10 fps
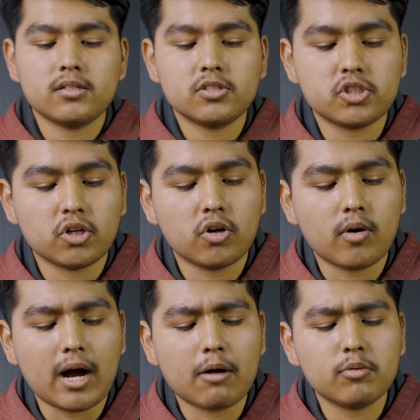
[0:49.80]
So
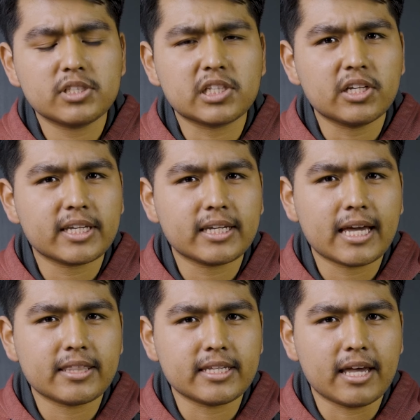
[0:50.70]
I was looking
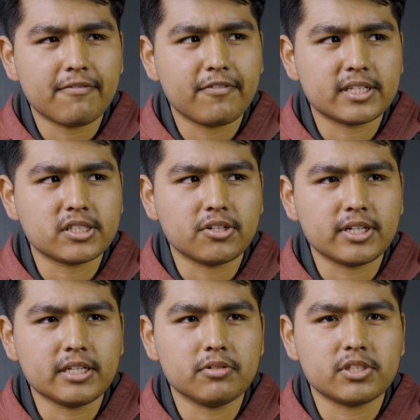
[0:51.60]
at the
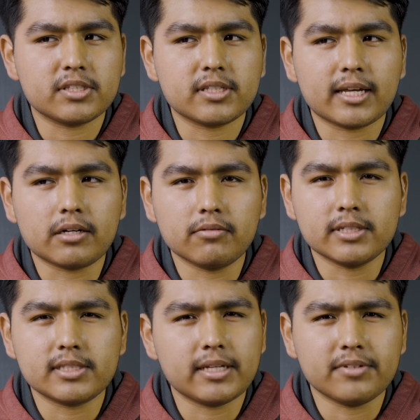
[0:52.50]
FX30, which is like,
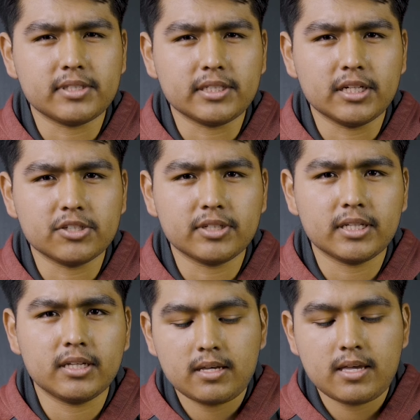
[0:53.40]
what,
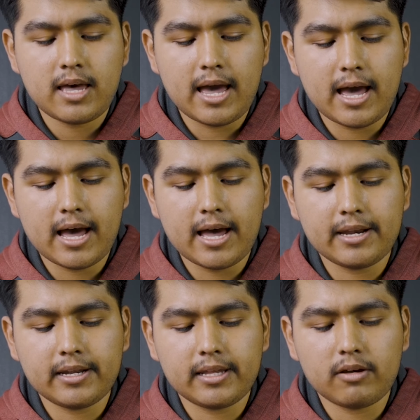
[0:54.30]
1700?
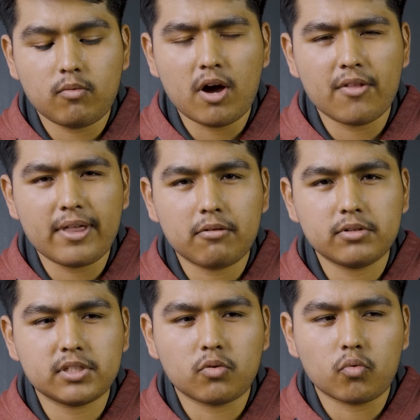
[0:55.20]
And while that
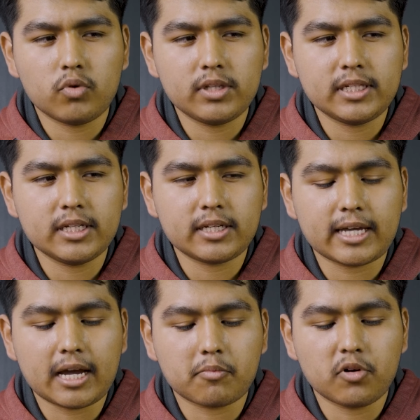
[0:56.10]
was a really good
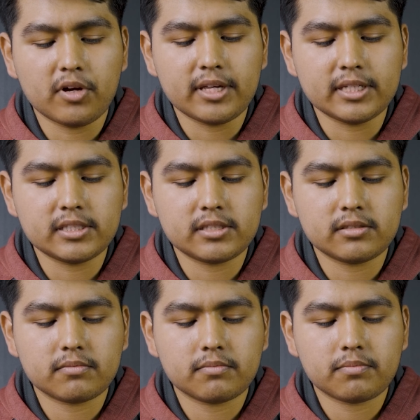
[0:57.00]
camera,
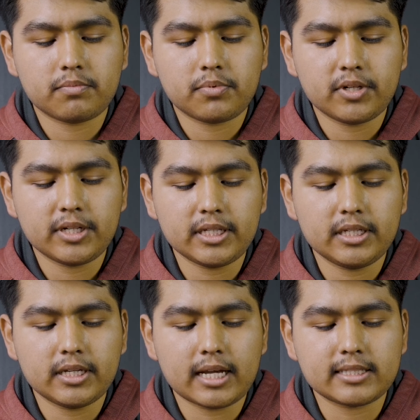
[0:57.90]
it's pretty
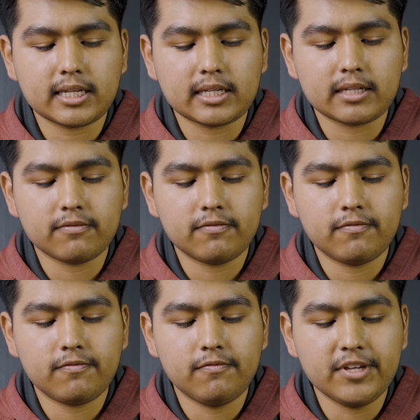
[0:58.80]
good at taking
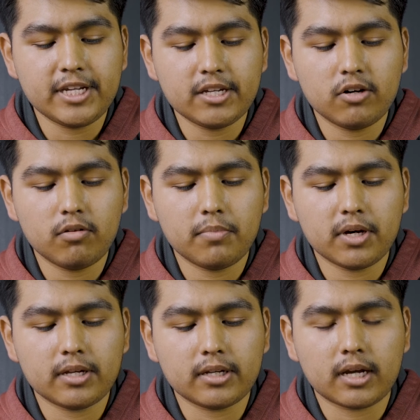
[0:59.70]
video,
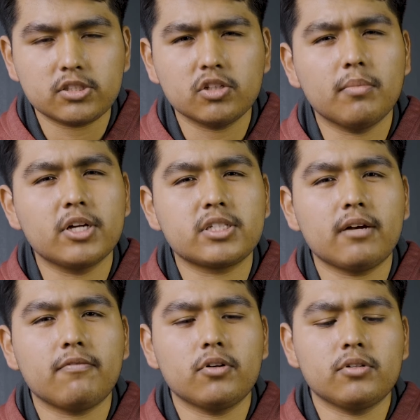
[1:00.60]
but not so much
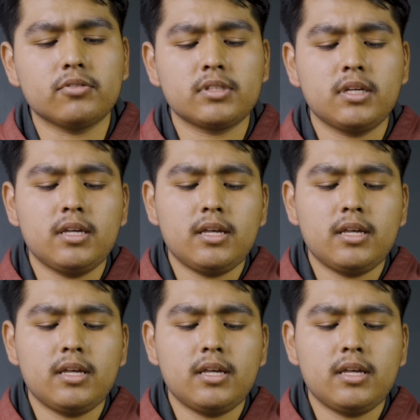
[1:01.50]
at photos.